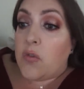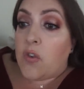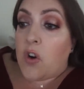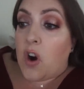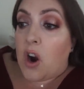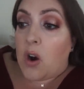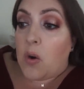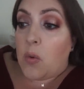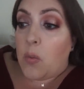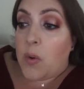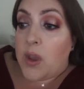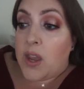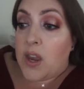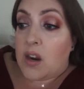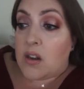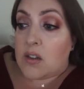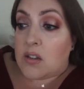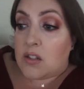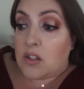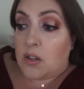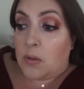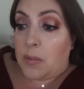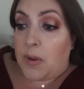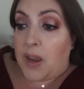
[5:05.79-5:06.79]
far we are
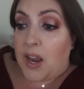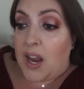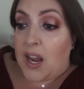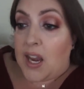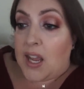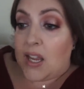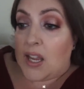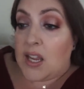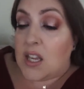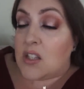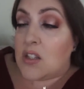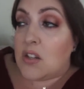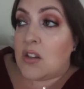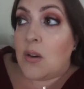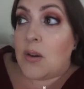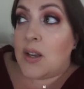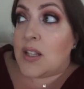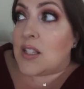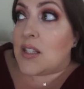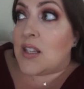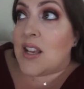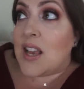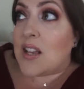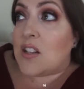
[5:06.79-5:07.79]
still planning because you know
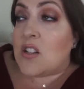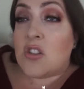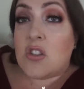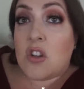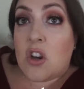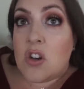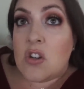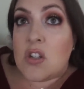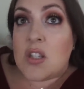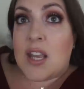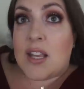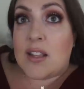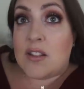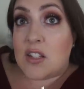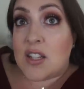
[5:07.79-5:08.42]
it's next Thursday.